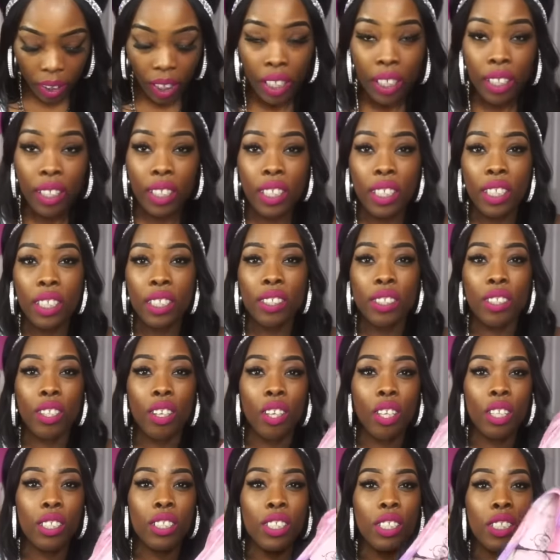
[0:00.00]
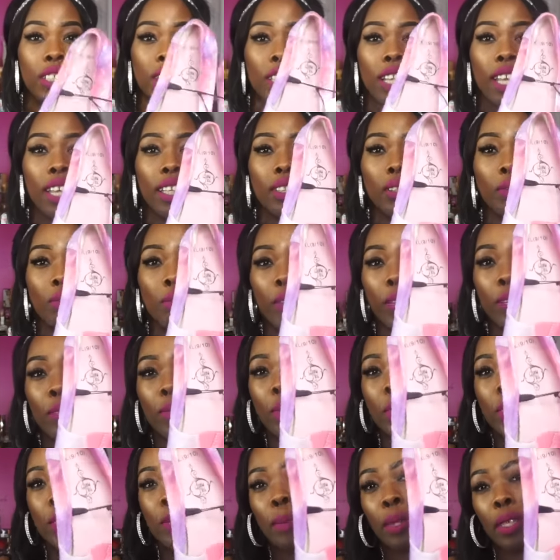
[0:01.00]
And these are just like the
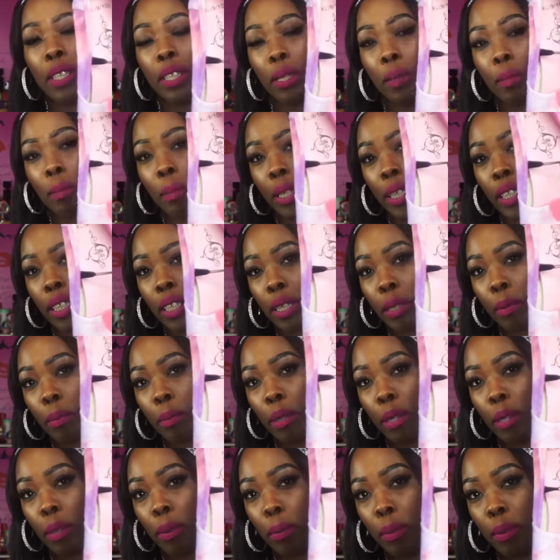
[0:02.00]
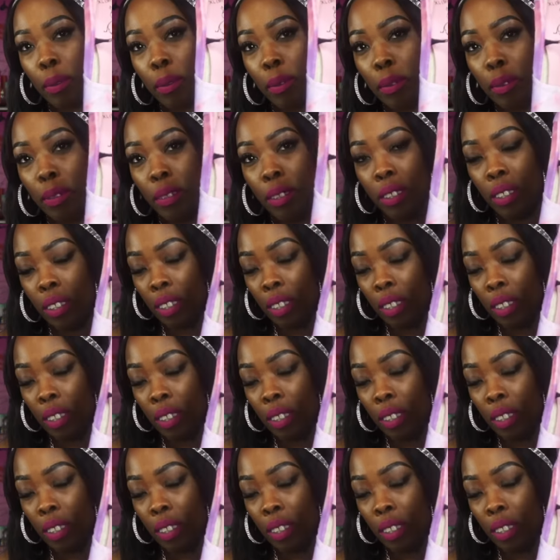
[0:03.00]
red ones, but they're pink and purple